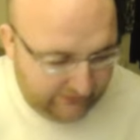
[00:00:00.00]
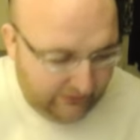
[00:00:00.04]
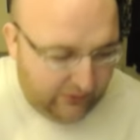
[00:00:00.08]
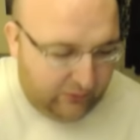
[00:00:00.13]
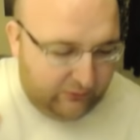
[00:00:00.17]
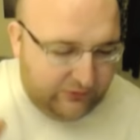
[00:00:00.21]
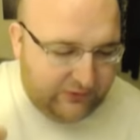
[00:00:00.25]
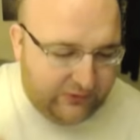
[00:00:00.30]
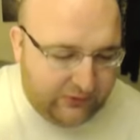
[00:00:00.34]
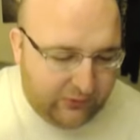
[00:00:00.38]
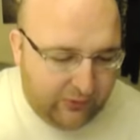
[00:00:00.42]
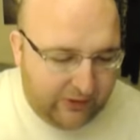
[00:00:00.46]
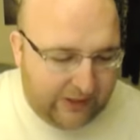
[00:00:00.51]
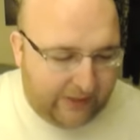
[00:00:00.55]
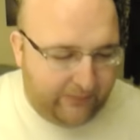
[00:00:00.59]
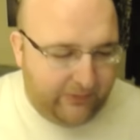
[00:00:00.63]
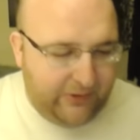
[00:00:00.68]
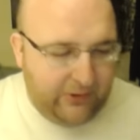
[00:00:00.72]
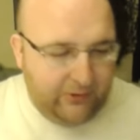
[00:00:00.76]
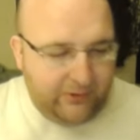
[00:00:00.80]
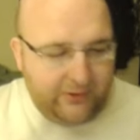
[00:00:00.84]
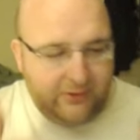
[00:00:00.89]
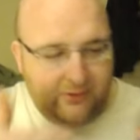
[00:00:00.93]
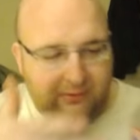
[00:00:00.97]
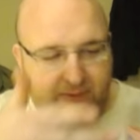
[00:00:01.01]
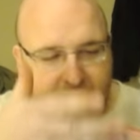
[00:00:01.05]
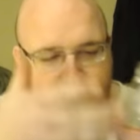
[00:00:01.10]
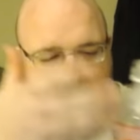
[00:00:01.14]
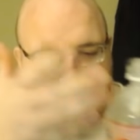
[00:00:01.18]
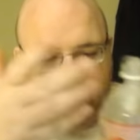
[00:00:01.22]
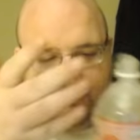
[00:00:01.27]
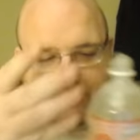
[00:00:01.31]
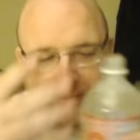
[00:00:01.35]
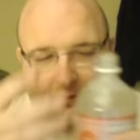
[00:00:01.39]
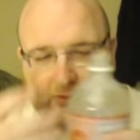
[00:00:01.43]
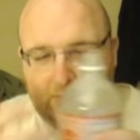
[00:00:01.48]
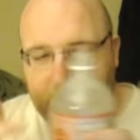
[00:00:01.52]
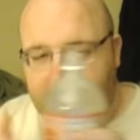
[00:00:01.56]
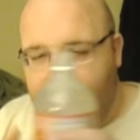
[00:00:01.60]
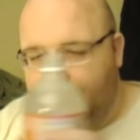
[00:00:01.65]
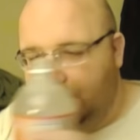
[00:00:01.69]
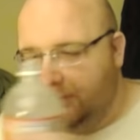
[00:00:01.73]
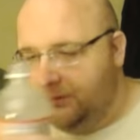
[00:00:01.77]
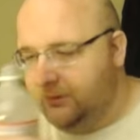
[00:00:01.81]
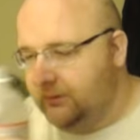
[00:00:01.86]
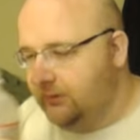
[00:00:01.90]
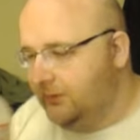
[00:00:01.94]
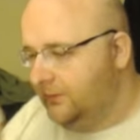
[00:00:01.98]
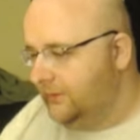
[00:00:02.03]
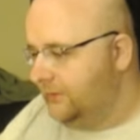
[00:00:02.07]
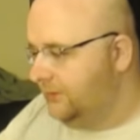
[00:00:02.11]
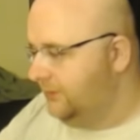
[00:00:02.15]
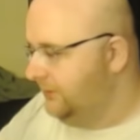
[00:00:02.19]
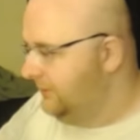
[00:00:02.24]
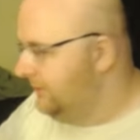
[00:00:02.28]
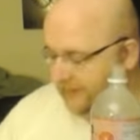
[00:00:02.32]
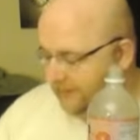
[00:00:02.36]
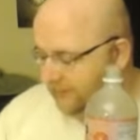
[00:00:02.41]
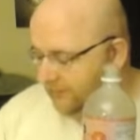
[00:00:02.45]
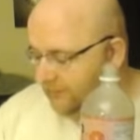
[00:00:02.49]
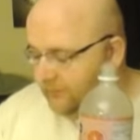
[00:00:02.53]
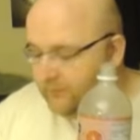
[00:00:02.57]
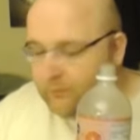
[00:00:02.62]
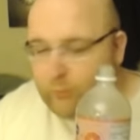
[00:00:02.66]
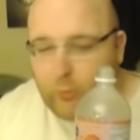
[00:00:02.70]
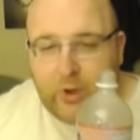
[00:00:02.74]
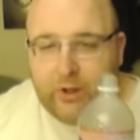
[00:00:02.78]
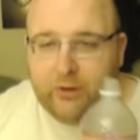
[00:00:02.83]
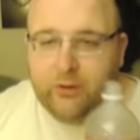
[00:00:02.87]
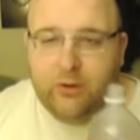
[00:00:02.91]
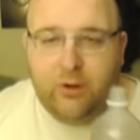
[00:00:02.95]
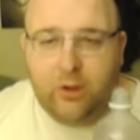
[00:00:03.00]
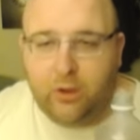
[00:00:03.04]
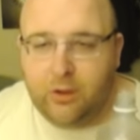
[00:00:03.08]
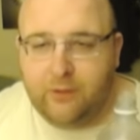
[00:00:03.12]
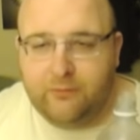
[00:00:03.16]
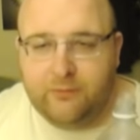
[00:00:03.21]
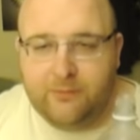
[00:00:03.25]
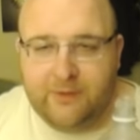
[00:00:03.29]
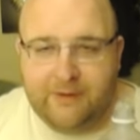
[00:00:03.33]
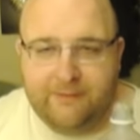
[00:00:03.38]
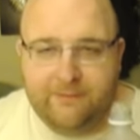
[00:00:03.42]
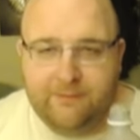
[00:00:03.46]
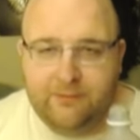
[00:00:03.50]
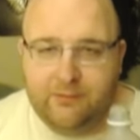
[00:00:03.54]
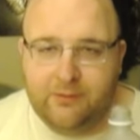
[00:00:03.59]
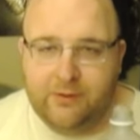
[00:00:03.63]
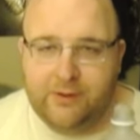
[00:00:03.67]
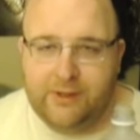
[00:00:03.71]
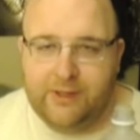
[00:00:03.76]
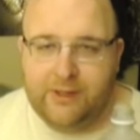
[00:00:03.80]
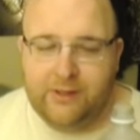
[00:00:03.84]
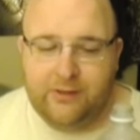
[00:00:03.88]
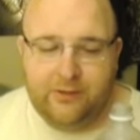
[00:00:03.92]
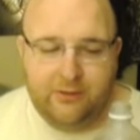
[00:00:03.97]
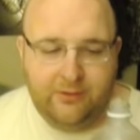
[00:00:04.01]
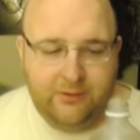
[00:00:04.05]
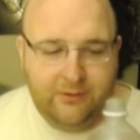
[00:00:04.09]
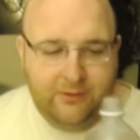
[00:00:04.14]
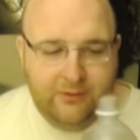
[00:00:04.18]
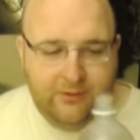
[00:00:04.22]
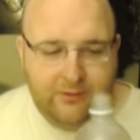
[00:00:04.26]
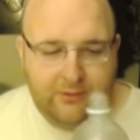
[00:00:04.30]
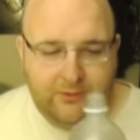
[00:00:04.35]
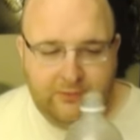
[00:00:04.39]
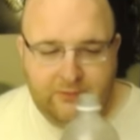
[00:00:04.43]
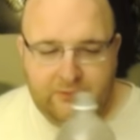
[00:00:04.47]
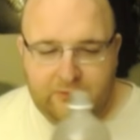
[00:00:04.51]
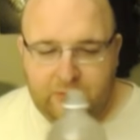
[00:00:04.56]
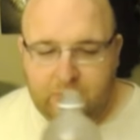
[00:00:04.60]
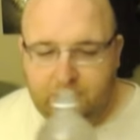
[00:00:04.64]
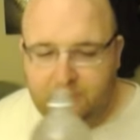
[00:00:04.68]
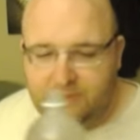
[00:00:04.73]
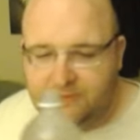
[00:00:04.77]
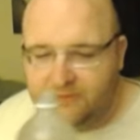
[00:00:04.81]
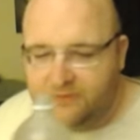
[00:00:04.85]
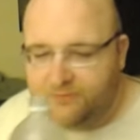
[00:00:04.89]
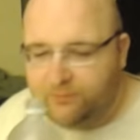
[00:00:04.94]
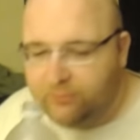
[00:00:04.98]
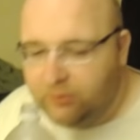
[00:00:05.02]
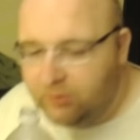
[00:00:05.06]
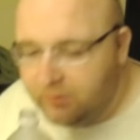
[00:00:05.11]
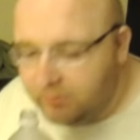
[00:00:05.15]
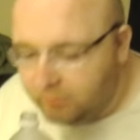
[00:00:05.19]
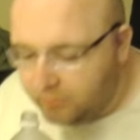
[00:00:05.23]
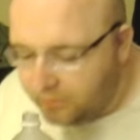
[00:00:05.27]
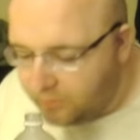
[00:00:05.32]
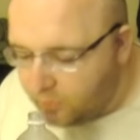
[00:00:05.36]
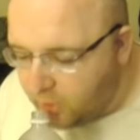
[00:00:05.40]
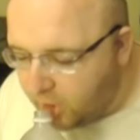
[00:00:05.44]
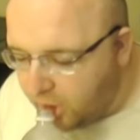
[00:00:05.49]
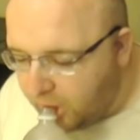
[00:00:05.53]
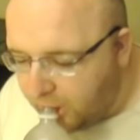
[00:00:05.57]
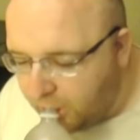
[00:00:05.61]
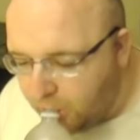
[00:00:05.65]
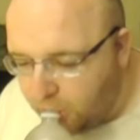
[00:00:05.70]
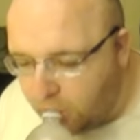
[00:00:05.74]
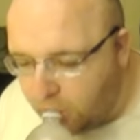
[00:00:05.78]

Oh, crap. Here it goes. Here it goes. There's water all over my floor now. Stupid sparkling water.